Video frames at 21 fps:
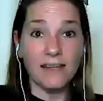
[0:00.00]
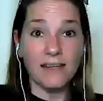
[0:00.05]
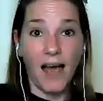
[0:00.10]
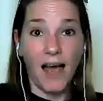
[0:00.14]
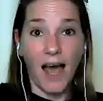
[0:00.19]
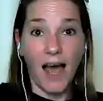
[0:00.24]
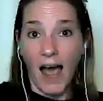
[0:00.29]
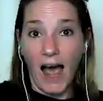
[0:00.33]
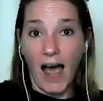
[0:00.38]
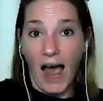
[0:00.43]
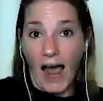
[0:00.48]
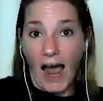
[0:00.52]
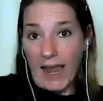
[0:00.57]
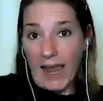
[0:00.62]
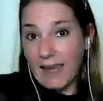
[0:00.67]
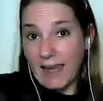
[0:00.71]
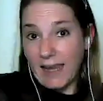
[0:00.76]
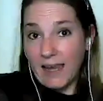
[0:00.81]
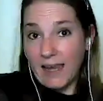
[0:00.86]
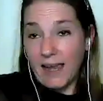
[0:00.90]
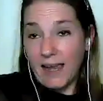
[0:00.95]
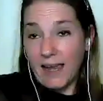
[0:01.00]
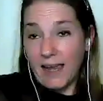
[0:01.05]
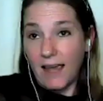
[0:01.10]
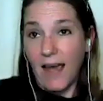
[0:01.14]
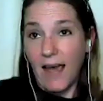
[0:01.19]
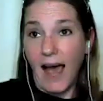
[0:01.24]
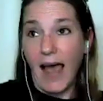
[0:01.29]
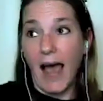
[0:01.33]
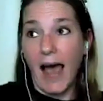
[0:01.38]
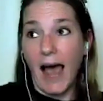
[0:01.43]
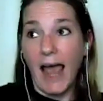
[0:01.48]
I, I,
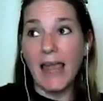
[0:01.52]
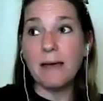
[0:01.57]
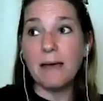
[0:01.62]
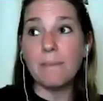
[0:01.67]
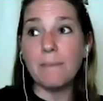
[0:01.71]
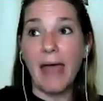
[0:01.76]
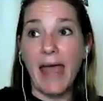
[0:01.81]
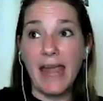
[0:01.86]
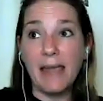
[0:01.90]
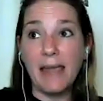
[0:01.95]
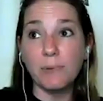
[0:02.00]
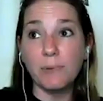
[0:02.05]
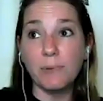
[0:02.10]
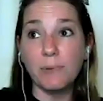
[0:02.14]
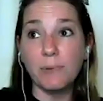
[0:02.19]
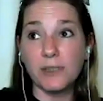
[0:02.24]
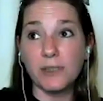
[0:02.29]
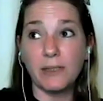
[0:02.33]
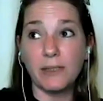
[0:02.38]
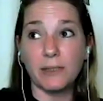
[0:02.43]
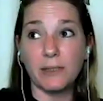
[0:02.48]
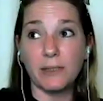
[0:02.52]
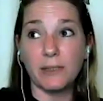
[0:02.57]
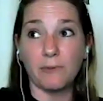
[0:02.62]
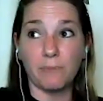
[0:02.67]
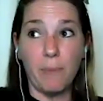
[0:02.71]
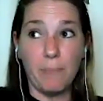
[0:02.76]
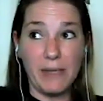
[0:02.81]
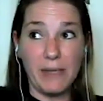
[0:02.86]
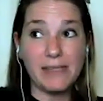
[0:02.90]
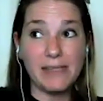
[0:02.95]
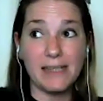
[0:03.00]
I am able to build a, a
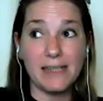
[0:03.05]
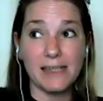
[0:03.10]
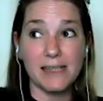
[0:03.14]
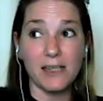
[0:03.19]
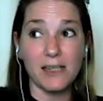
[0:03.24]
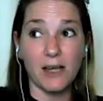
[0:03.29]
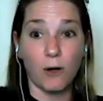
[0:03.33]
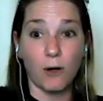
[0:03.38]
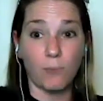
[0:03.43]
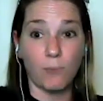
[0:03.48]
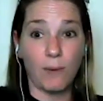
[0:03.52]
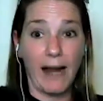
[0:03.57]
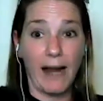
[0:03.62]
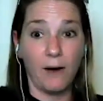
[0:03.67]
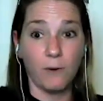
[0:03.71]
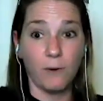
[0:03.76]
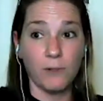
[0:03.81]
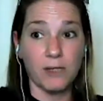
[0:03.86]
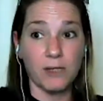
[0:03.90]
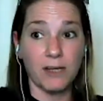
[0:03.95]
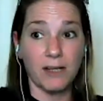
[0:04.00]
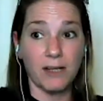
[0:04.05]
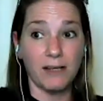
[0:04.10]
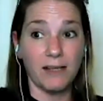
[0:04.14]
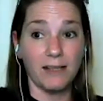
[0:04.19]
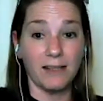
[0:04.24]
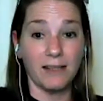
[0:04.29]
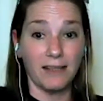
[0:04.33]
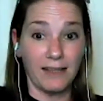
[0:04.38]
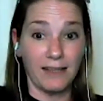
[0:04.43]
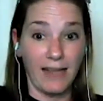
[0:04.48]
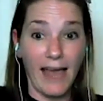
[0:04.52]
business around
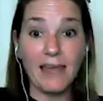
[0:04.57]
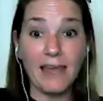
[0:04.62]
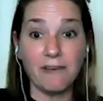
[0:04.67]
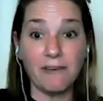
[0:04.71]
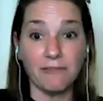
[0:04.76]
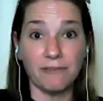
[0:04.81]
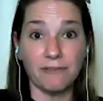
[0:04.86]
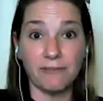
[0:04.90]
life